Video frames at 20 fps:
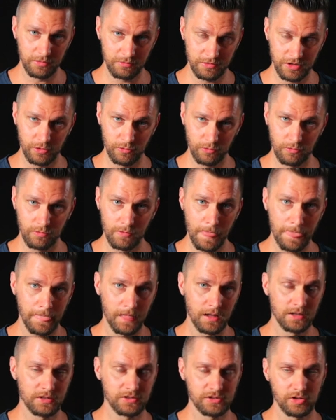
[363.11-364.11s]
him too.
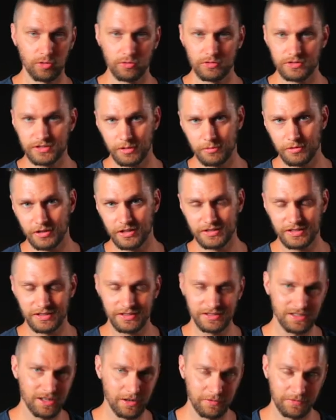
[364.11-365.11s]
So some of this
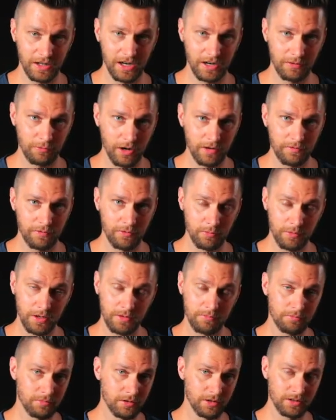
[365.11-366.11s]
is stuff that I've read from
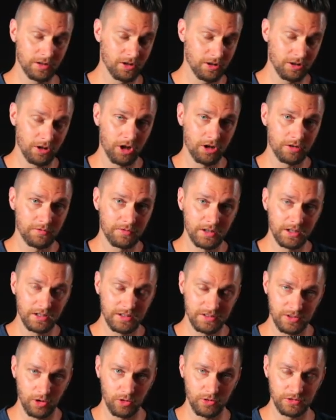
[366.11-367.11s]
him, but a lot of it
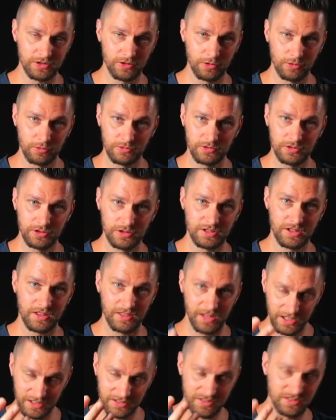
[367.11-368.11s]
is also just
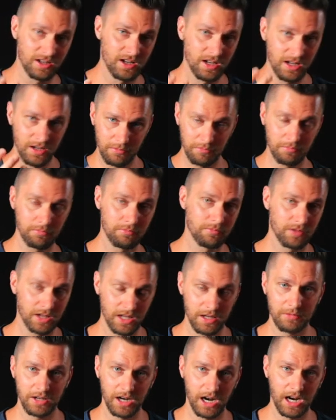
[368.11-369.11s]
things
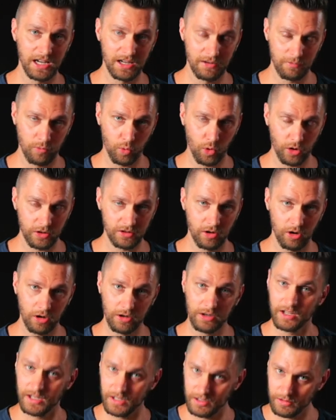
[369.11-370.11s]
him and I have worked
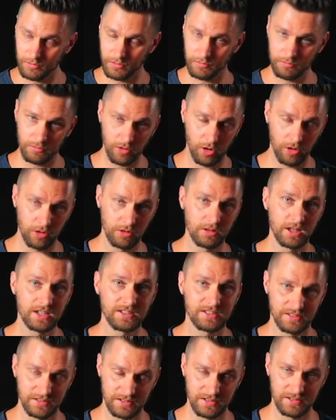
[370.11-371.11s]
on in our
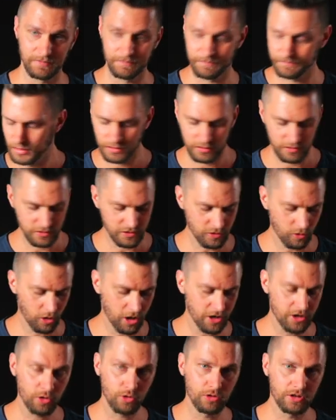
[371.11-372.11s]
lessons. So
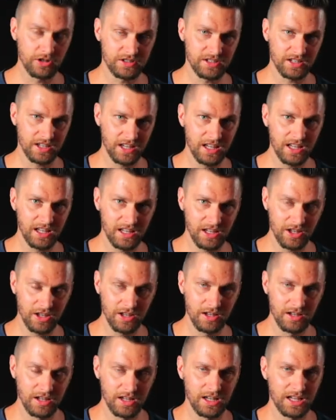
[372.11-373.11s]
I know this
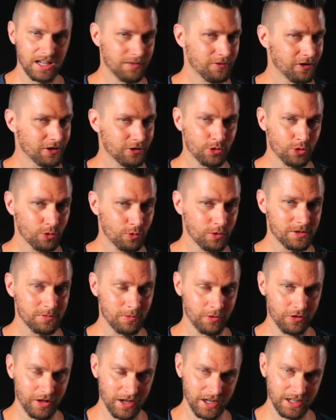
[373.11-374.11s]
E, if I do the
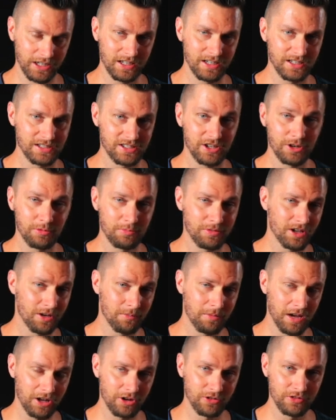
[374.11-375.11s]
whisper thing, is going to be
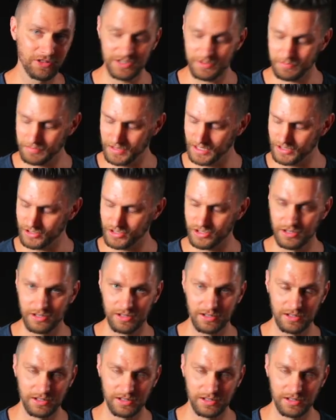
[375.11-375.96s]
about on this pitch